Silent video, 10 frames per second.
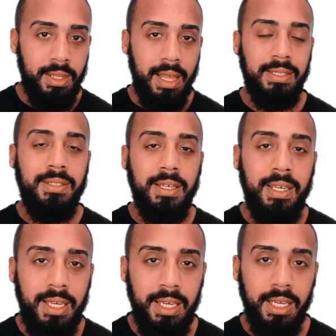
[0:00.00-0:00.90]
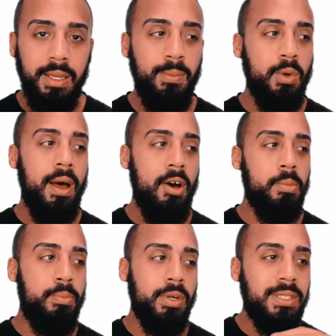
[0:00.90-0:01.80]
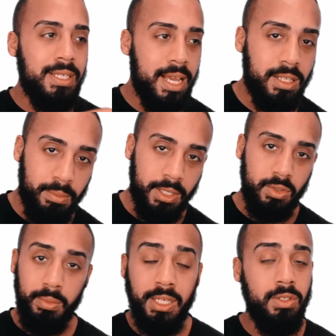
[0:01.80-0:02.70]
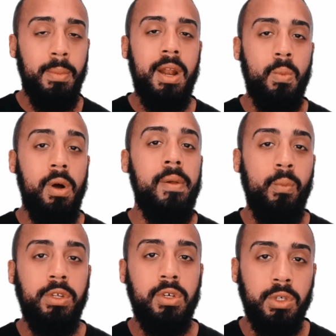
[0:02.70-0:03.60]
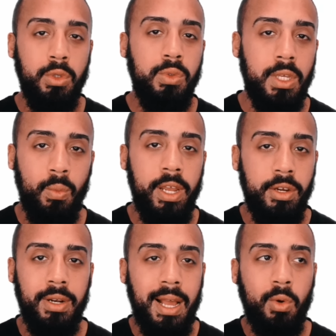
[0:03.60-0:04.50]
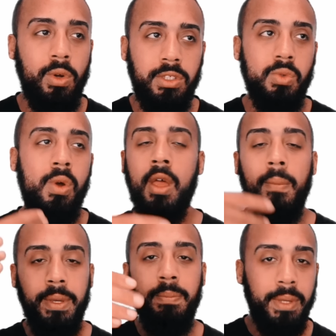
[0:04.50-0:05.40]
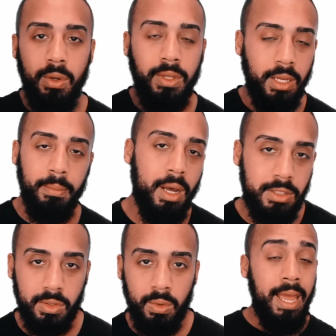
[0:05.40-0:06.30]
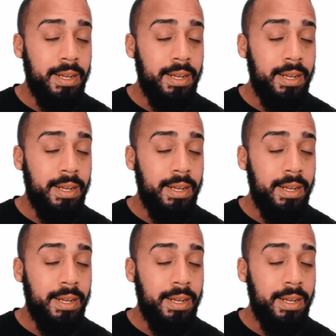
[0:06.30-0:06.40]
That's the key. It will help protect muscle, because no matter what, when you're losing weight, you're not going to be building muscle.